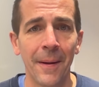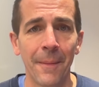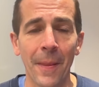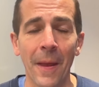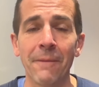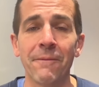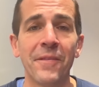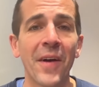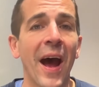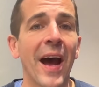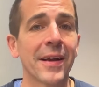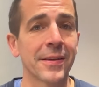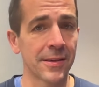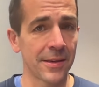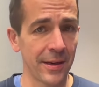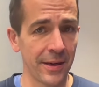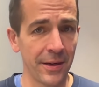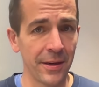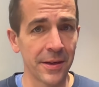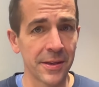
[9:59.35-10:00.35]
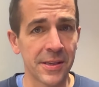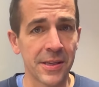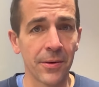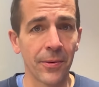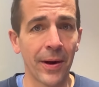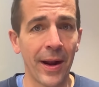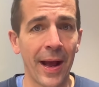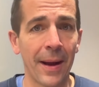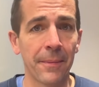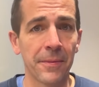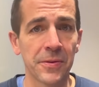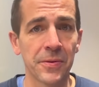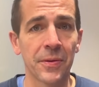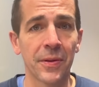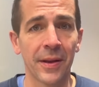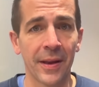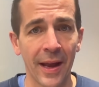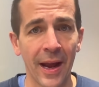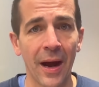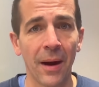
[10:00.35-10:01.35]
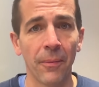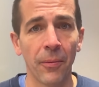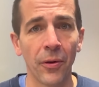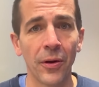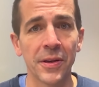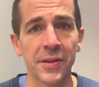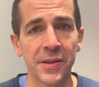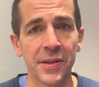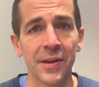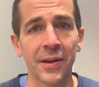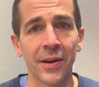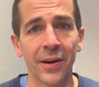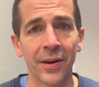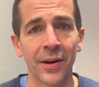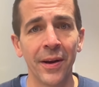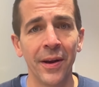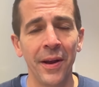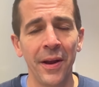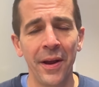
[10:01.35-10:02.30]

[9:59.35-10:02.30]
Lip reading: I'm fascinated to see what happens with the Cowboys here.